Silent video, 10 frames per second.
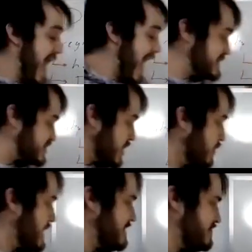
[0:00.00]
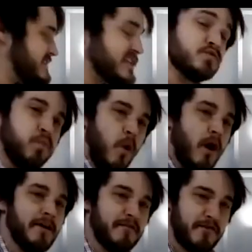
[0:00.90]
And so this is
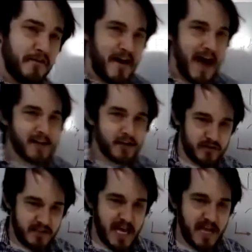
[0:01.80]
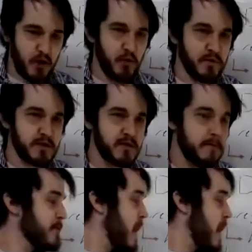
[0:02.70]
one of the factors they used.